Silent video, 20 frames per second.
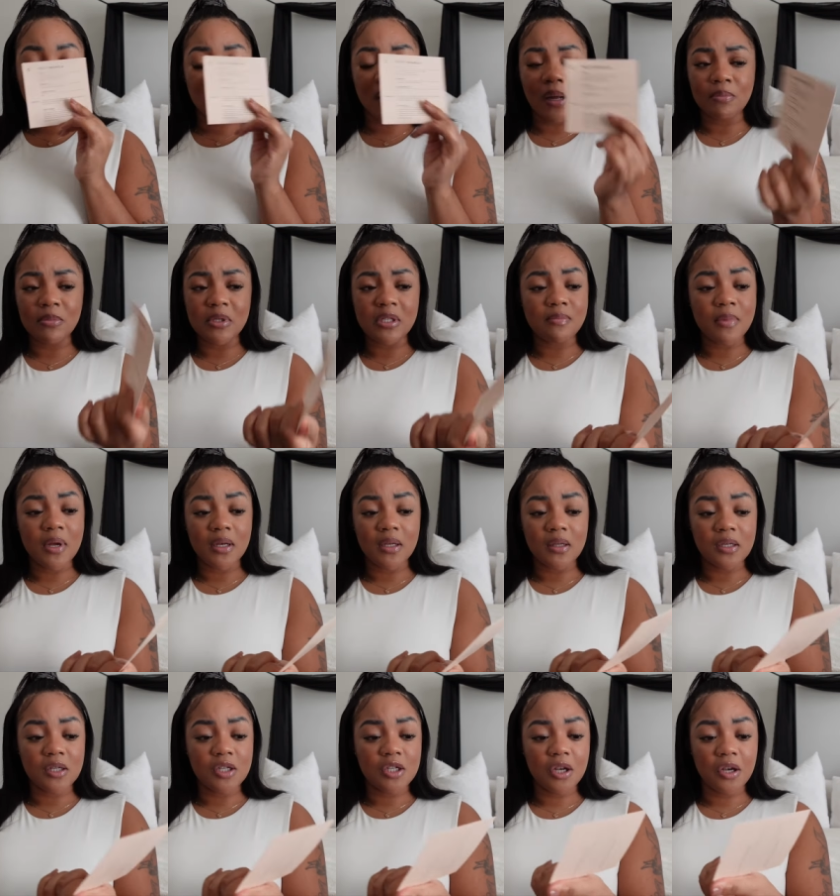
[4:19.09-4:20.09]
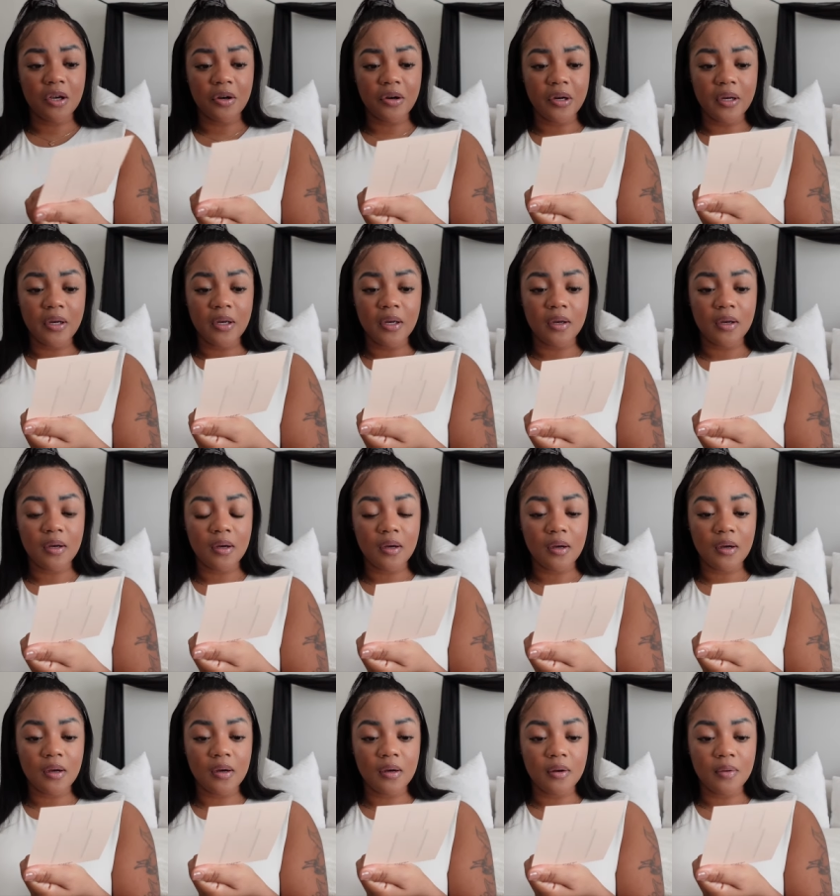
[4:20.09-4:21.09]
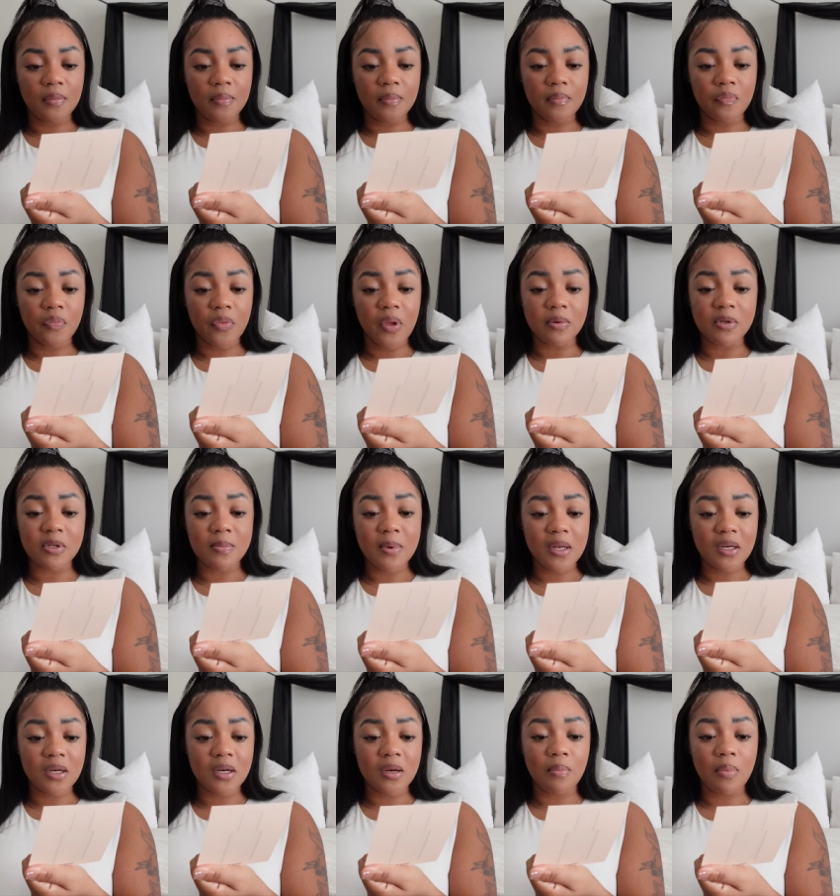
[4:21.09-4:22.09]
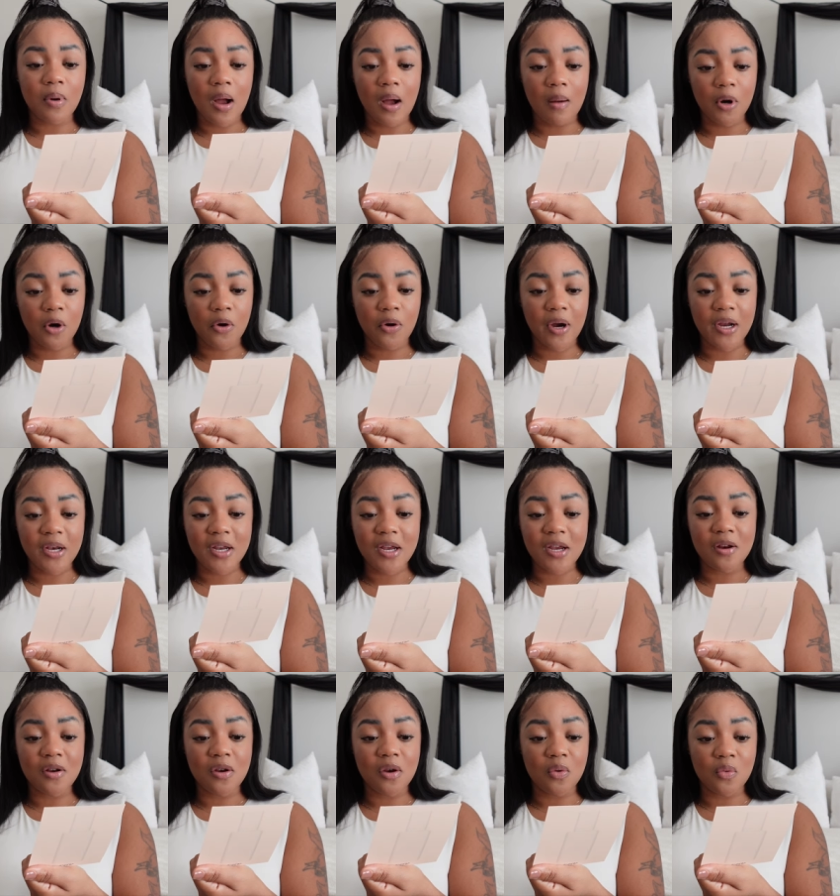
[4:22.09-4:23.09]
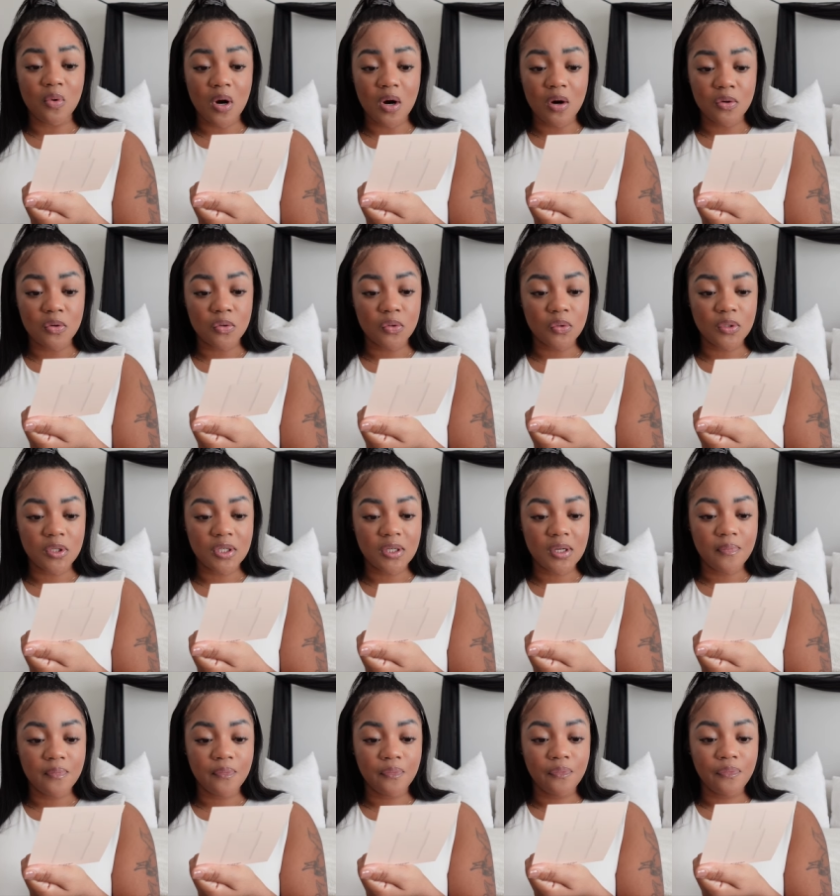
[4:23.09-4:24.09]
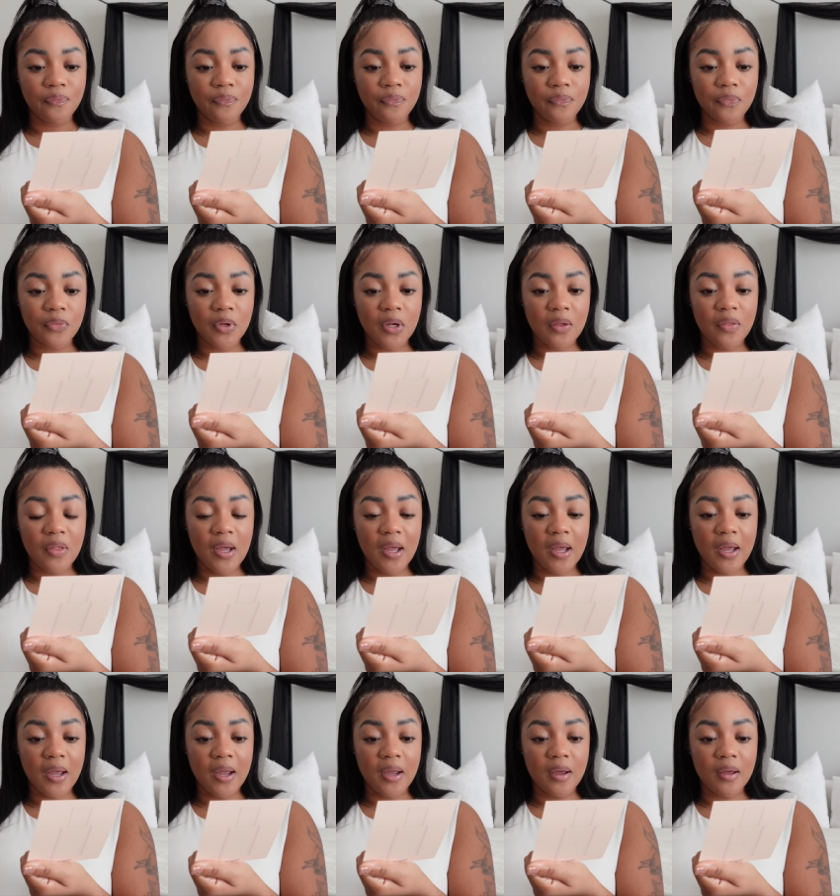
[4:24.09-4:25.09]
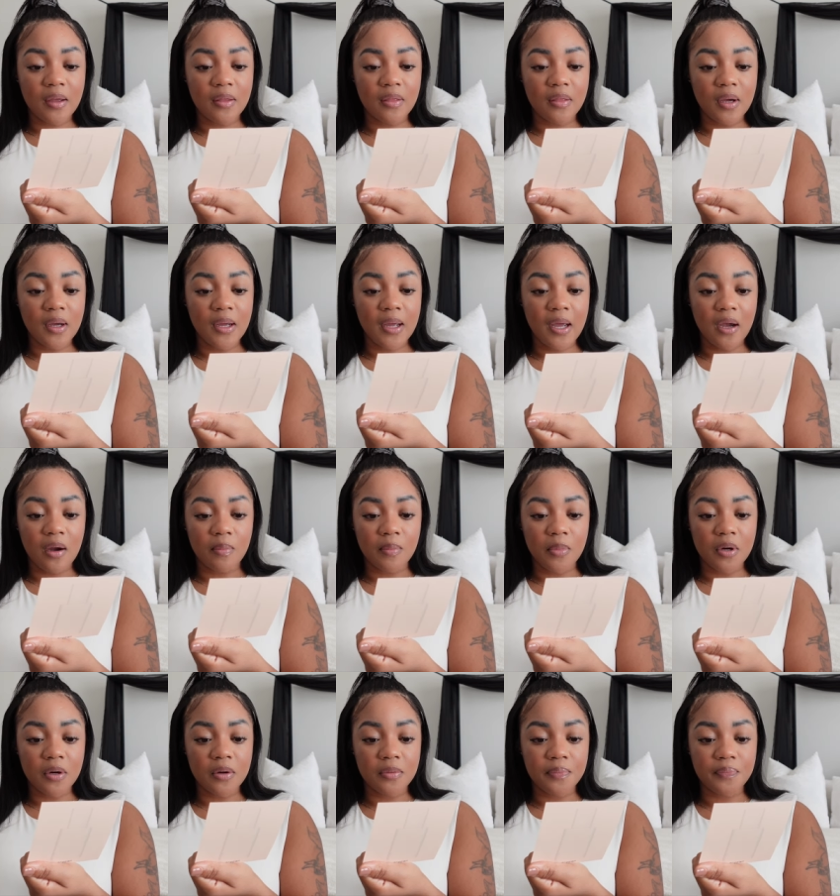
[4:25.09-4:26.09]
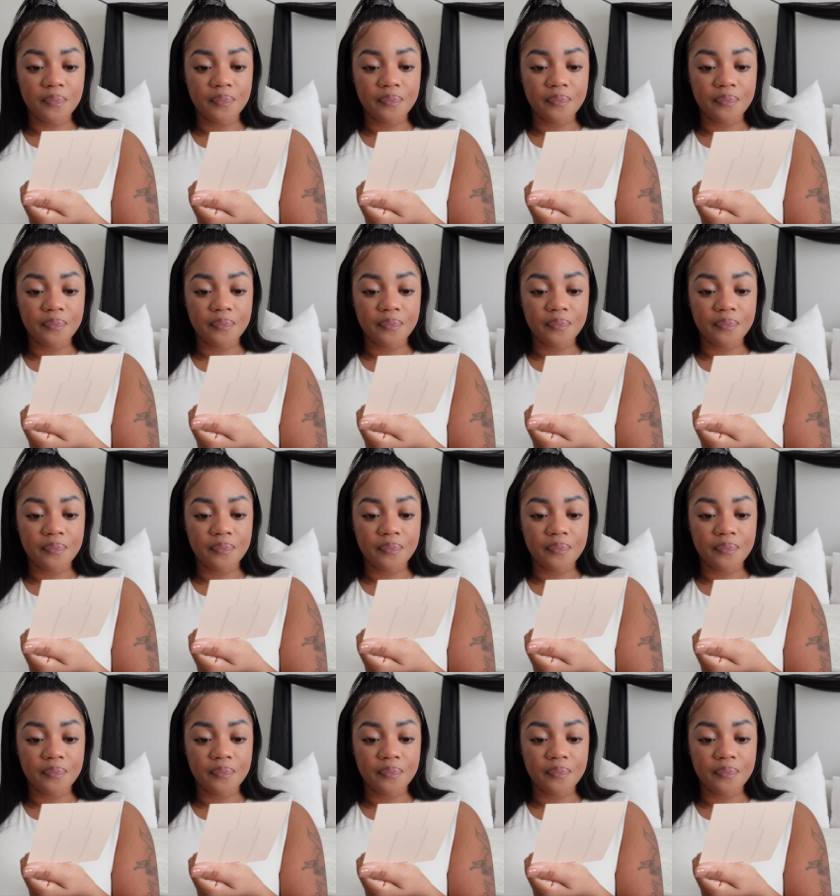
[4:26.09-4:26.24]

I'm smelling the cherry. Um, I'm smelling the pomegranate, the rose, the eh, the amber,